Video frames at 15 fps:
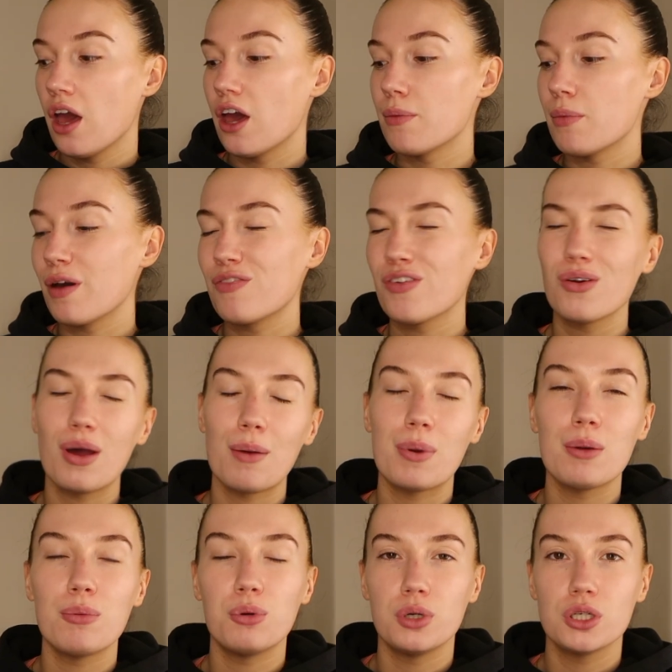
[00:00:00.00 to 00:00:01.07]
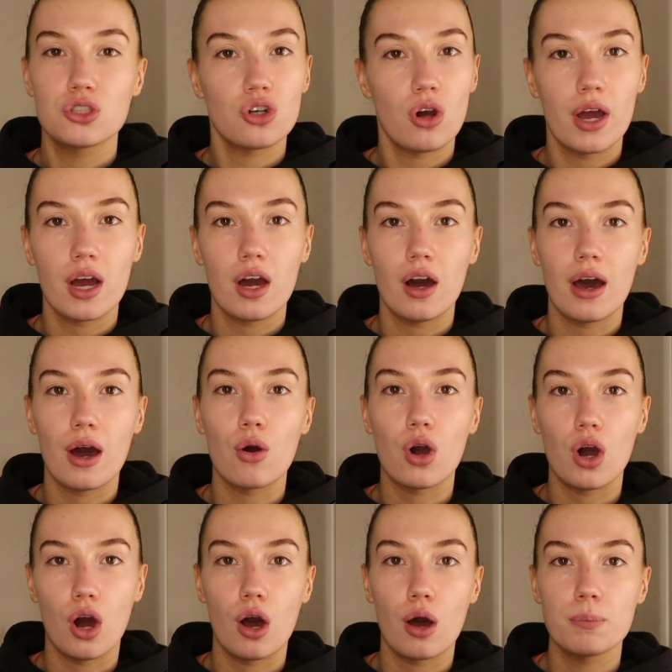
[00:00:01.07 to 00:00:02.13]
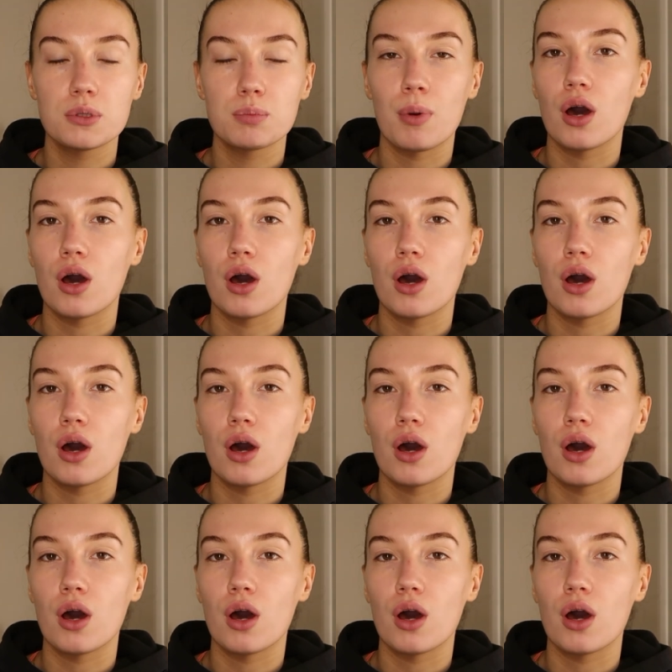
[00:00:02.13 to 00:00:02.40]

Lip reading: I feel like people always try and cut out carbs,